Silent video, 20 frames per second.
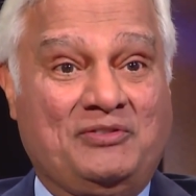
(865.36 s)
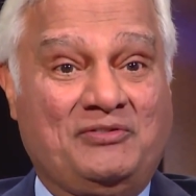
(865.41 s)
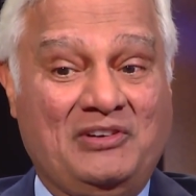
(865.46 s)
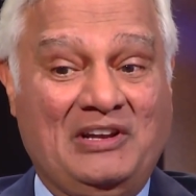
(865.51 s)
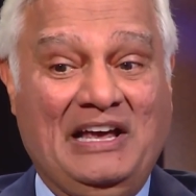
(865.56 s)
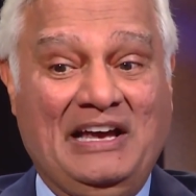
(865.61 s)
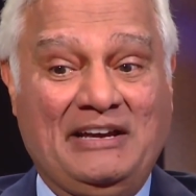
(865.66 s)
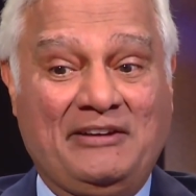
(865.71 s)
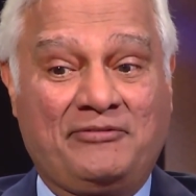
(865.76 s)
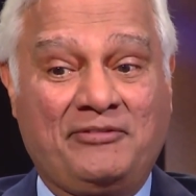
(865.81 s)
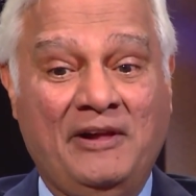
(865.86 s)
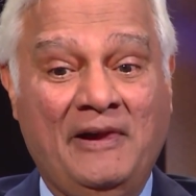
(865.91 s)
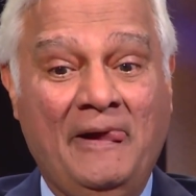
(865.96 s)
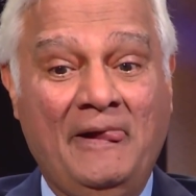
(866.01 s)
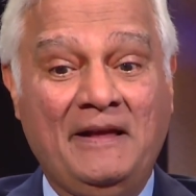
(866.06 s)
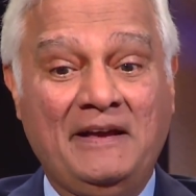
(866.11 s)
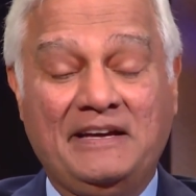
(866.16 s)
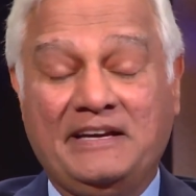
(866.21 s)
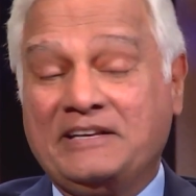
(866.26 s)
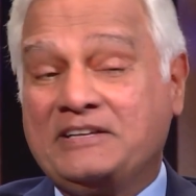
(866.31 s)
of life.
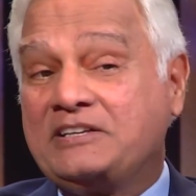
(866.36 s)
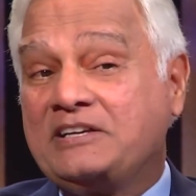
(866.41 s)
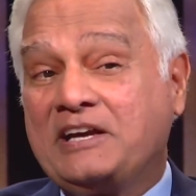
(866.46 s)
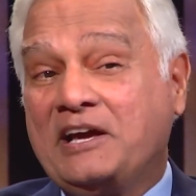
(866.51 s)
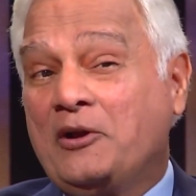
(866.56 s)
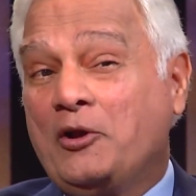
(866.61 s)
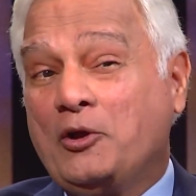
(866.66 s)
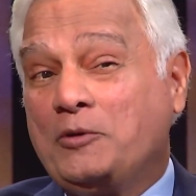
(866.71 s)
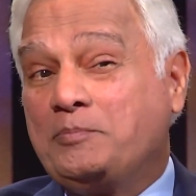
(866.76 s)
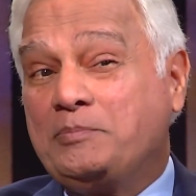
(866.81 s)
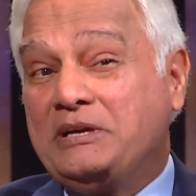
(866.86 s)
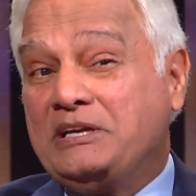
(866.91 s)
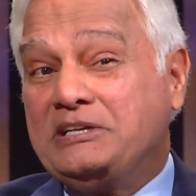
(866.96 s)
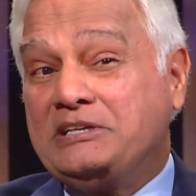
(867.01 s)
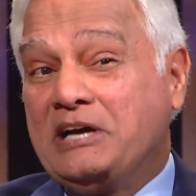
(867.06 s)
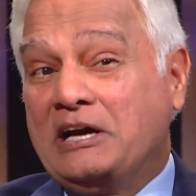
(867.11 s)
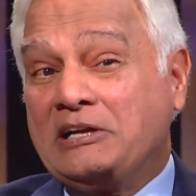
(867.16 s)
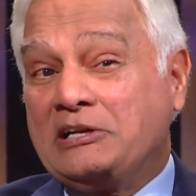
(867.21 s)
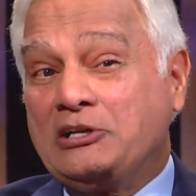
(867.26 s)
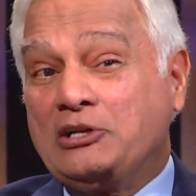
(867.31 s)
It cannot be
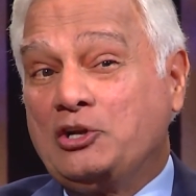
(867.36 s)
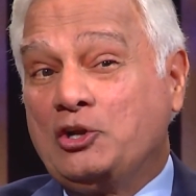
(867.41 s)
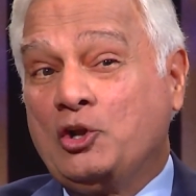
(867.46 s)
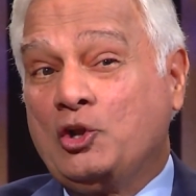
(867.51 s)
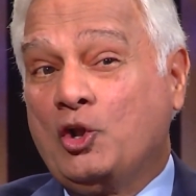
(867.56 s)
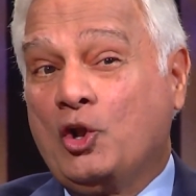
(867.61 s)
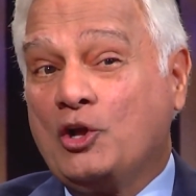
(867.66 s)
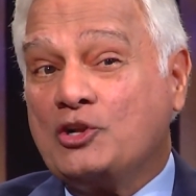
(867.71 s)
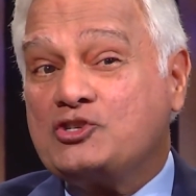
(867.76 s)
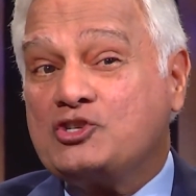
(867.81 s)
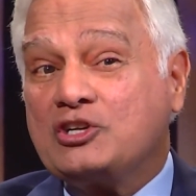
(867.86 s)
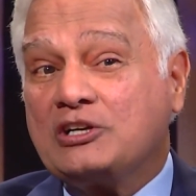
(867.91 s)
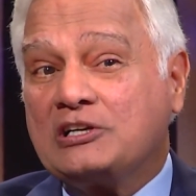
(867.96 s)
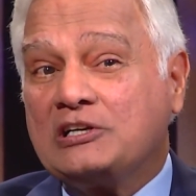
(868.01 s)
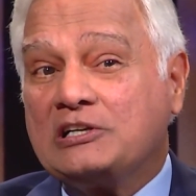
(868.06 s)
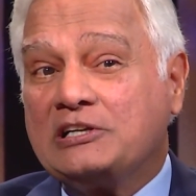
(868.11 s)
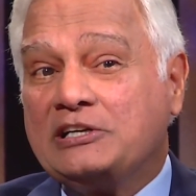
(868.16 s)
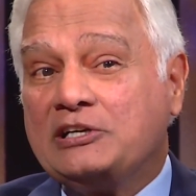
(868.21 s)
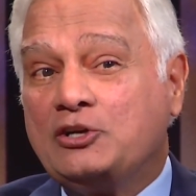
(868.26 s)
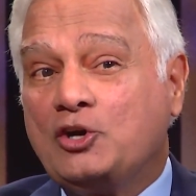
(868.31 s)
done
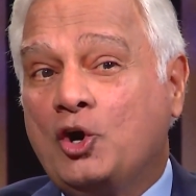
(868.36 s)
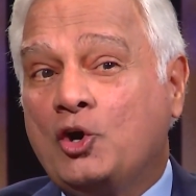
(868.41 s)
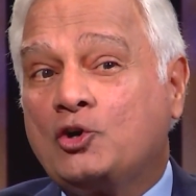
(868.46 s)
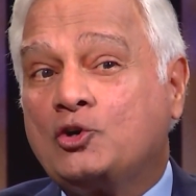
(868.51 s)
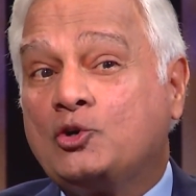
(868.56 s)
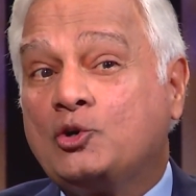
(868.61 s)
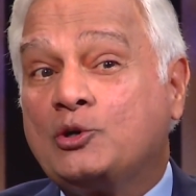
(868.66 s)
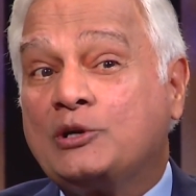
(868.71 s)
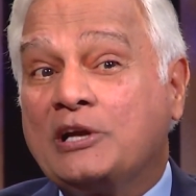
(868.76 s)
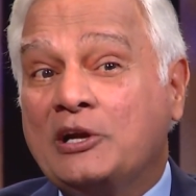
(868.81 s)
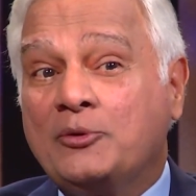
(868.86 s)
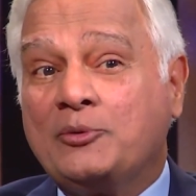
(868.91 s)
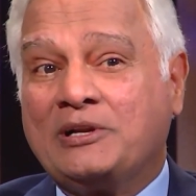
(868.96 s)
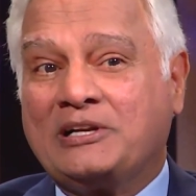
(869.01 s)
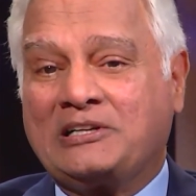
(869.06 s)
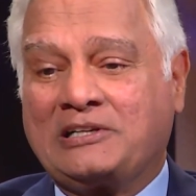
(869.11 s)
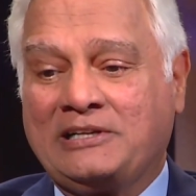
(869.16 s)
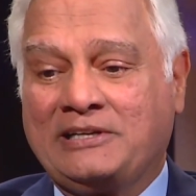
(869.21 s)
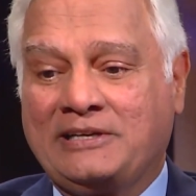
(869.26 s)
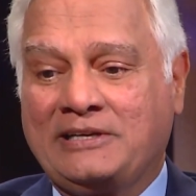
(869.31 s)
logically or
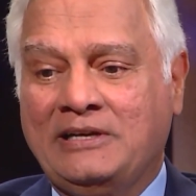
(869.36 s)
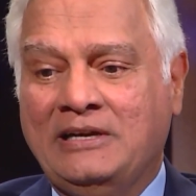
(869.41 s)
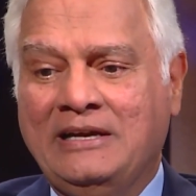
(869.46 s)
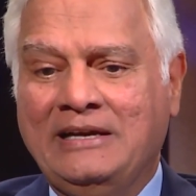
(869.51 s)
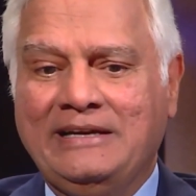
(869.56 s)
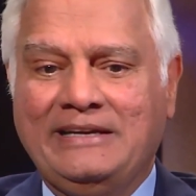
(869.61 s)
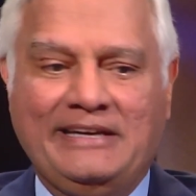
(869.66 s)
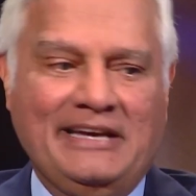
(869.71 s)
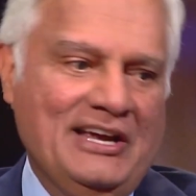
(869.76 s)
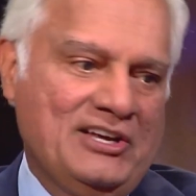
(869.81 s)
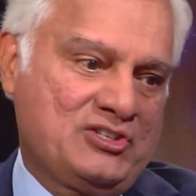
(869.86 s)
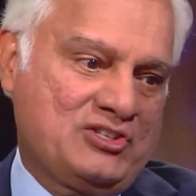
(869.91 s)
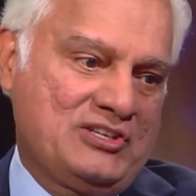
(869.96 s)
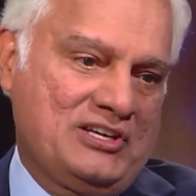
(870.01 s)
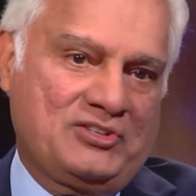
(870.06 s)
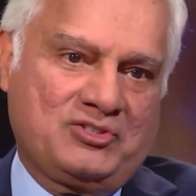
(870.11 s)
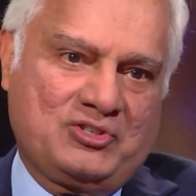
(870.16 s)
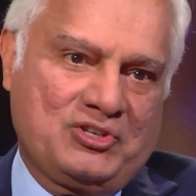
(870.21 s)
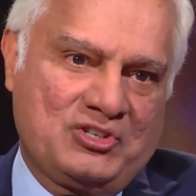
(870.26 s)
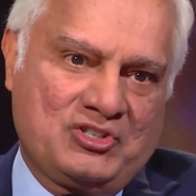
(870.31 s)
coherently. Yes,
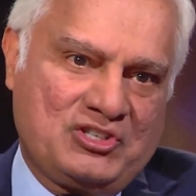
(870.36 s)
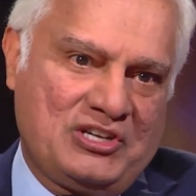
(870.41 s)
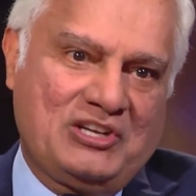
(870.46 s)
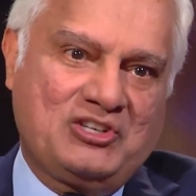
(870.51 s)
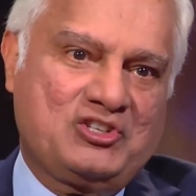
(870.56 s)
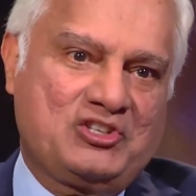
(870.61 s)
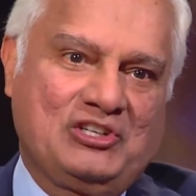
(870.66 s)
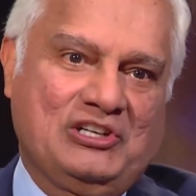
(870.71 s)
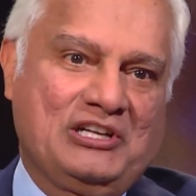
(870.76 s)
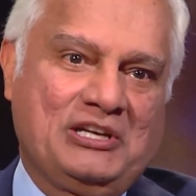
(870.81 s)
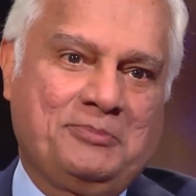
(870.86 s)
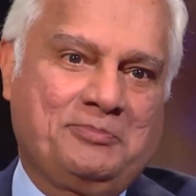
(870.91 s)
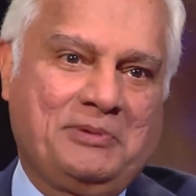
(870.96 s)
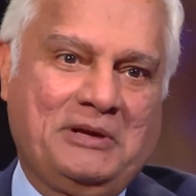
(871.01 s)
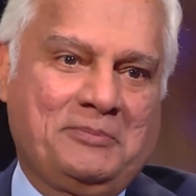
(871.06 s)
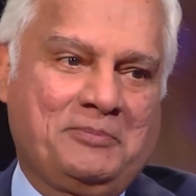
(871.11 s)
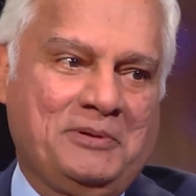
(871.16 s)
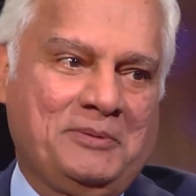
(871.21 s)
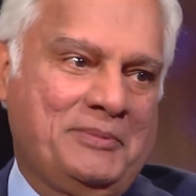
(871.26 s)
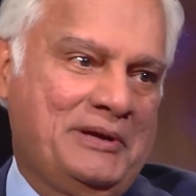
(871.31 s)
existentially,
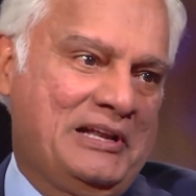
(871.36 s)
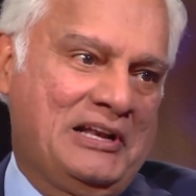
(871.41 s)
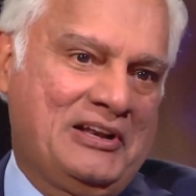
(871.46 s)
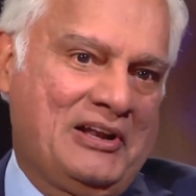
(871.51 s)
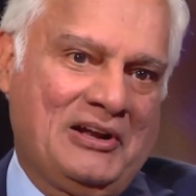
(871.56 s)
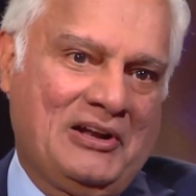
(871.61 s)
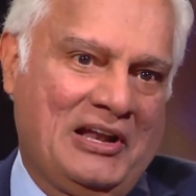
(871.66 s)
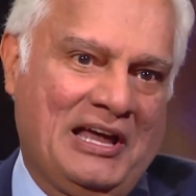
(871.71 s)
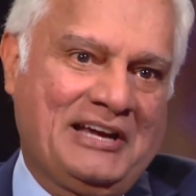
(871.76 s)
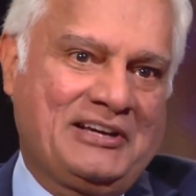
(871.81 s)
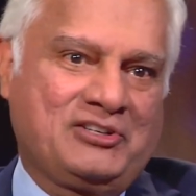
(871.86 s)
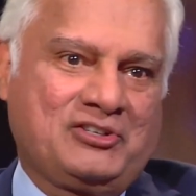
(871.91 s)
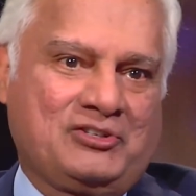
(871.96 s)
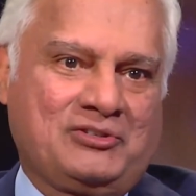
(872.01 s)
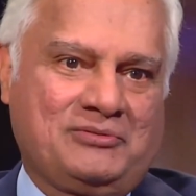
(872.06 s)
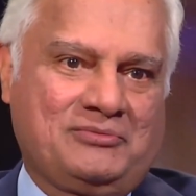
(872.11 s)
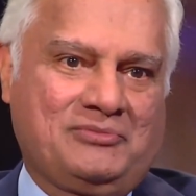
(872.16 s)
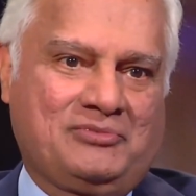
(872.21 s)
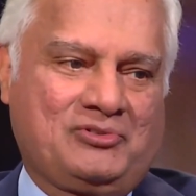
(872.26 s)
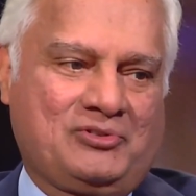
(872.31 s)
people may
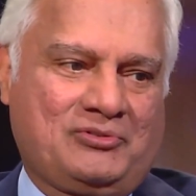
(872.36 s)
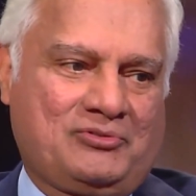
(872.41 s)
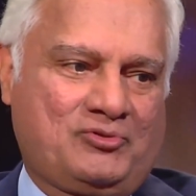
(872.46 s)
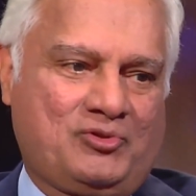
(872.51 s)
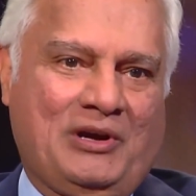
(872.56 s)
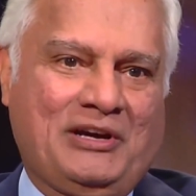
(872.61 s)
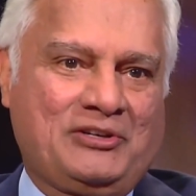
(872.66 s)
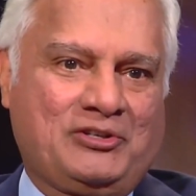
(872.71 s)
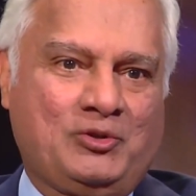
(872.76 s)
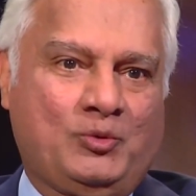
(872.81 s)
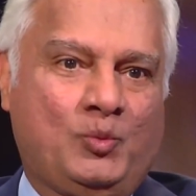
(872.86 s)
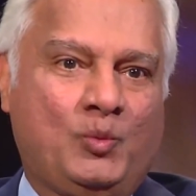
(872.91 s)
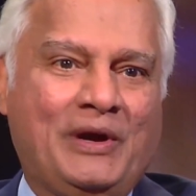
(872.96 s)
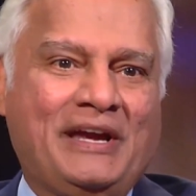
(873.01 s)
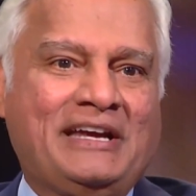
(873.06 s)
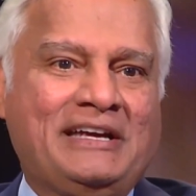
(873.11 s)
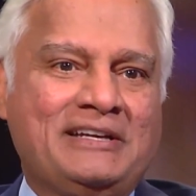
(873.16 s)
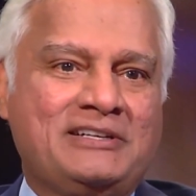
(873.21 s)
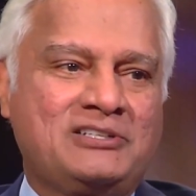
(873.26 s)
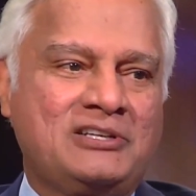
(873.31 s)
try to
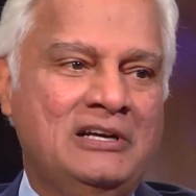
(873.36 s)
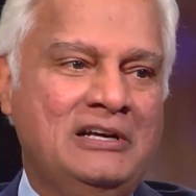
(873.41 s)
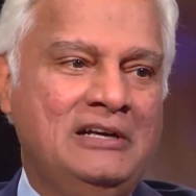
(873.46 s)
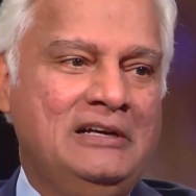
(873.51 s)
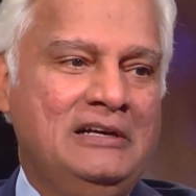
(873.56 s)
wing it